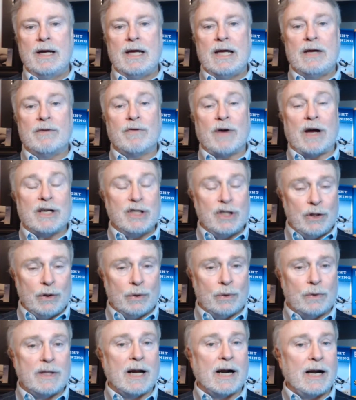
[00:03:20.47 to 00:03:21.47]
If I
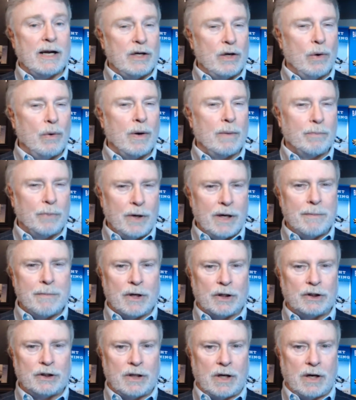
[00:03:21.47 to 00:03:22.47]
do, then I know I'm pretty
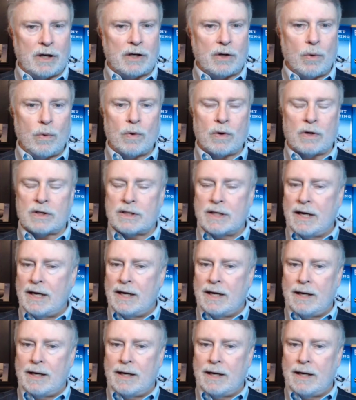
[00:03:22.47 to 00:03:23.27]
much on course.